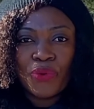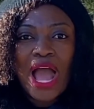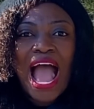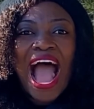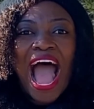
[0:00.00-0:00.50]

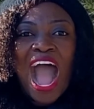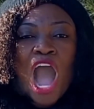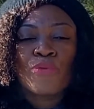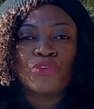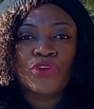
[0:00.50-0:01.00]
you
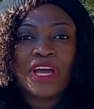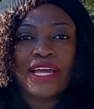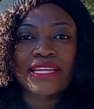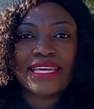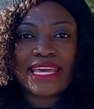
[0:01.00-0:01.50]
how you
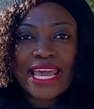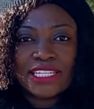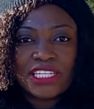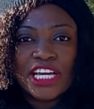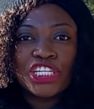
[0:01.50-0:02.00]
can
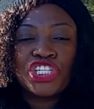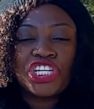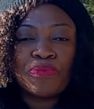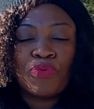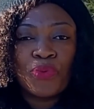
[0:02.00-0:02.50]
get
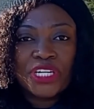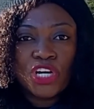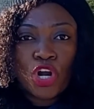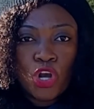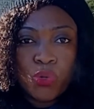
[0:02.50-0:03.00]
cheap
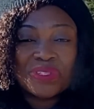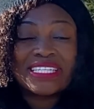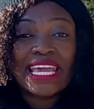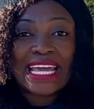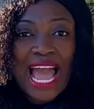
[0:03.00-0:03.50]
winter
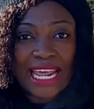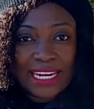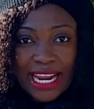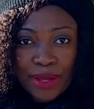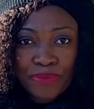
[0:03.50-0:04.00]
clothes in
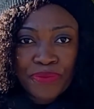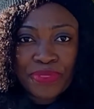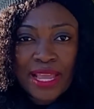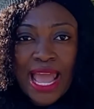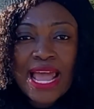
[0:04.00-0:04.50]
Canada.
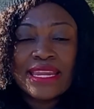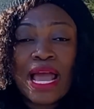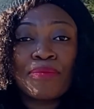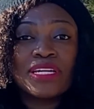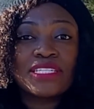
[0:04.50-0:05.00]

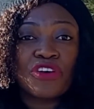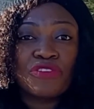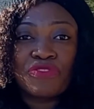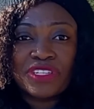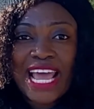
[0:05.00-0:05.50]
Now, I'm going to
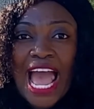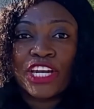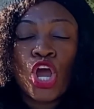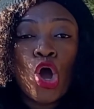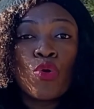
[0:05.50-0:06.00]
tell you
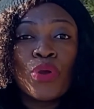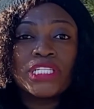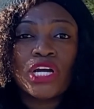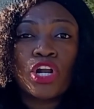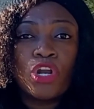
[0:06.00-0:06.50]
firsthand,
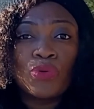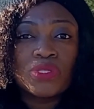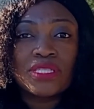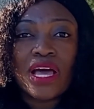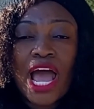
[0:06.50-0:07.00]
winter
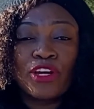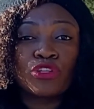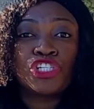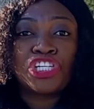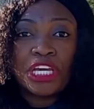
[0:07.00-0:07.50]
clothes are
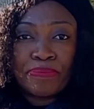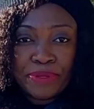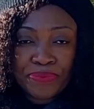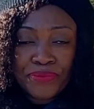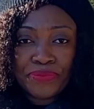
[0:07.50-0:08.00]
not cheap.
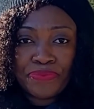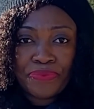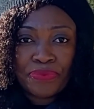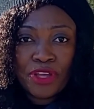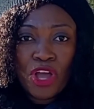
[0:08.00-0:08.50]

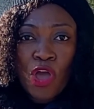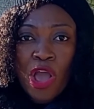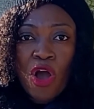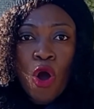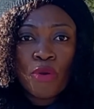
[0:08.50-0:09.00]

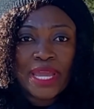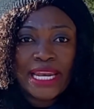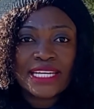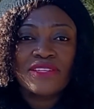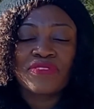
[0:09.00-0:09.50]

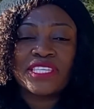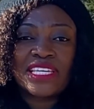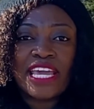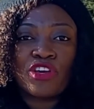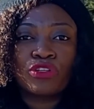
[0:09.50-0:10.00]
Okay, let's even
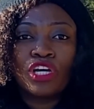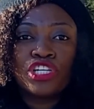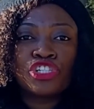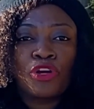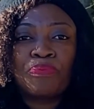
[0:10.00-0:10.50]
say you're
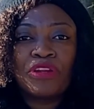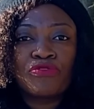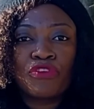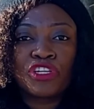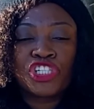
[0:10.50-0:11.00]

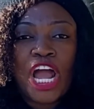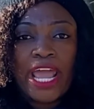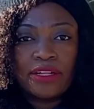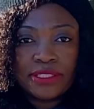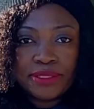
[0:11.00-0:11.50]
shopping for a
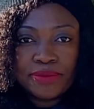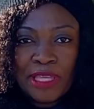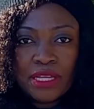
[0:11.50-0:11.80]
child